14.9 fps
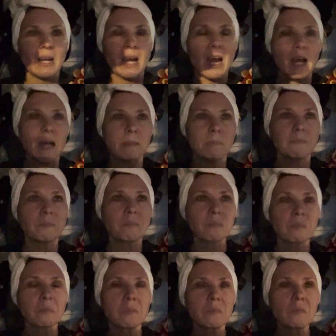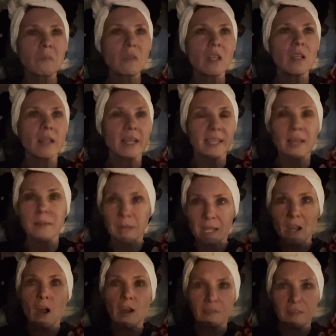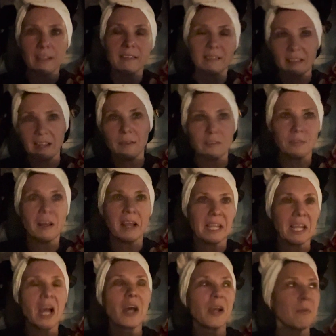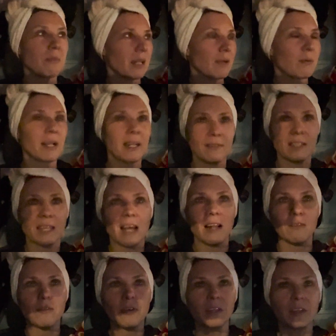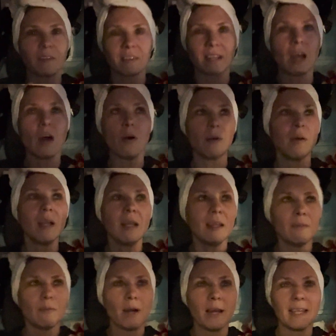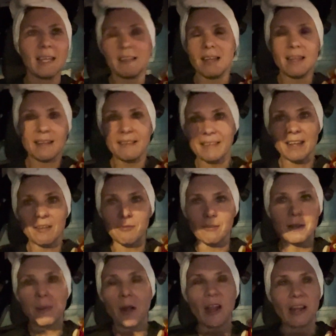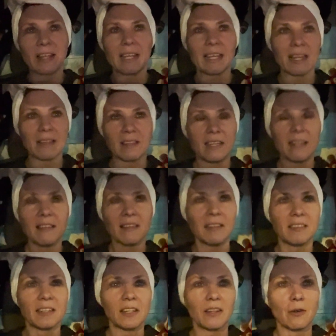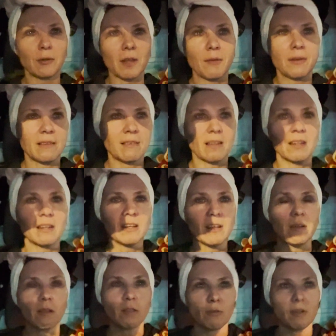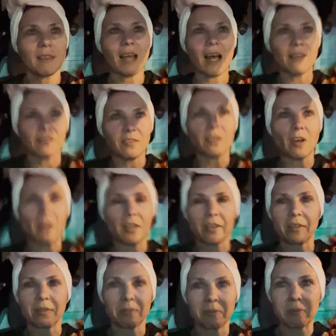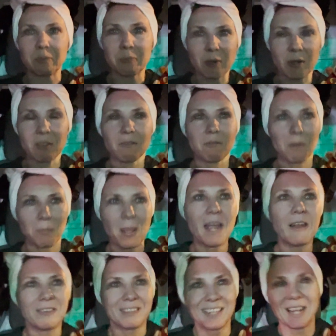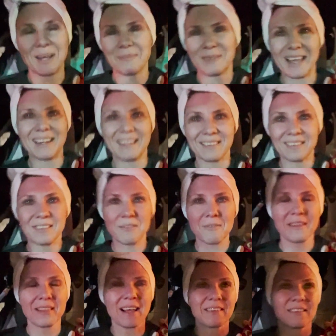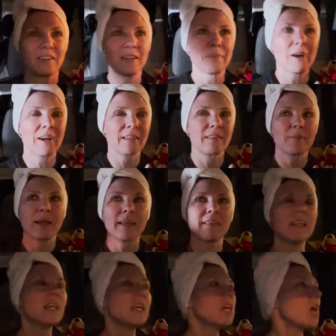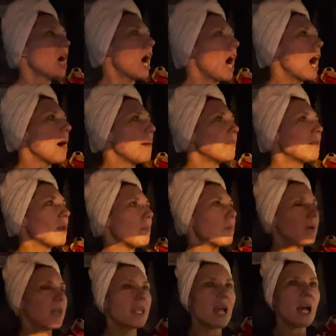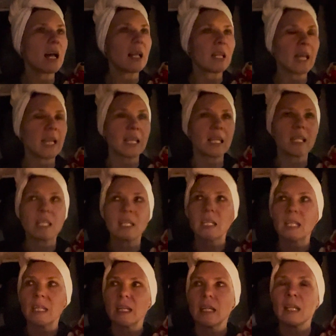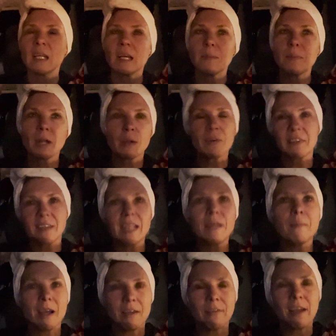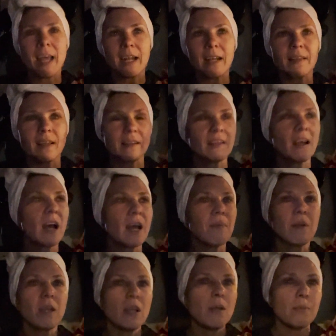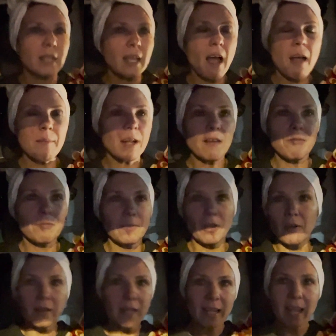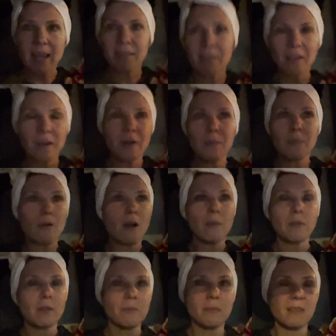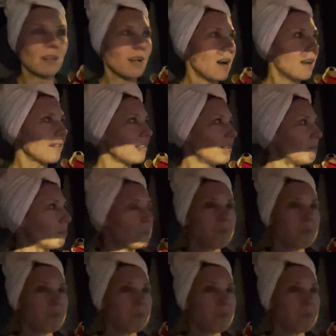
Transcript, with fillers: um, like get my car fixed and then I was flying home. Like when I lived in California, I was like, oh, well, I guess I guess I get free parking at the Nissan dealer, although it's a three thousand dollar worth of repairs that I'm getting. So it's $3,000 parking space. Um, but yeah, like, but I wasn't in my van at that time. But yeah, I mean, I've totally had no problems the last